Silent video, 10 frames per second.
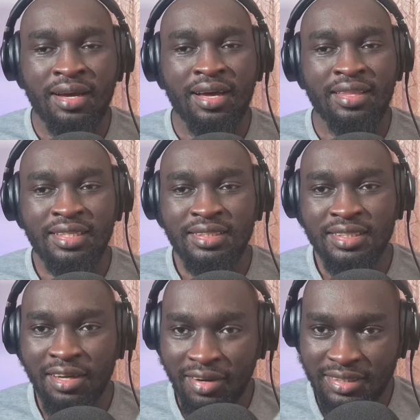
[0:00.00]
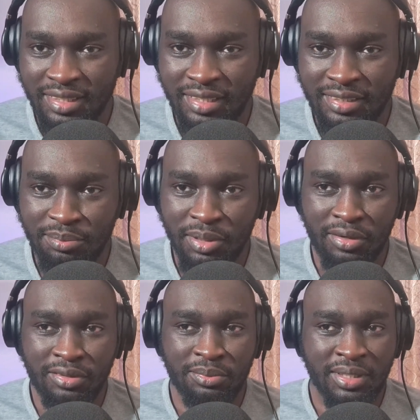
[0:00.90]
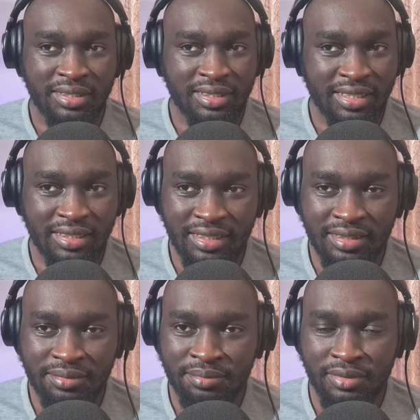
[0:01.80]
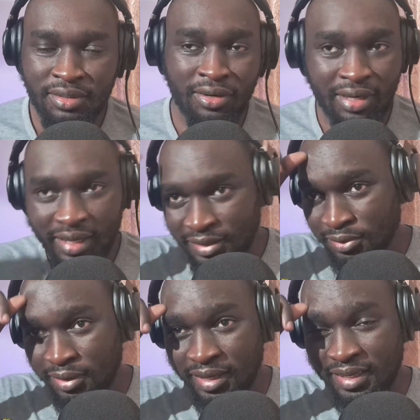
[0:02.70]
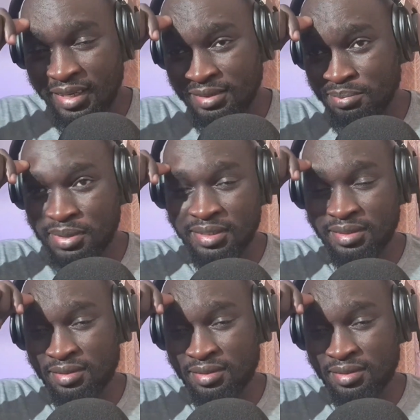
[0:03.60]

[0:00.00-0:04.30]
And this is our chance, because Man City on head to head has been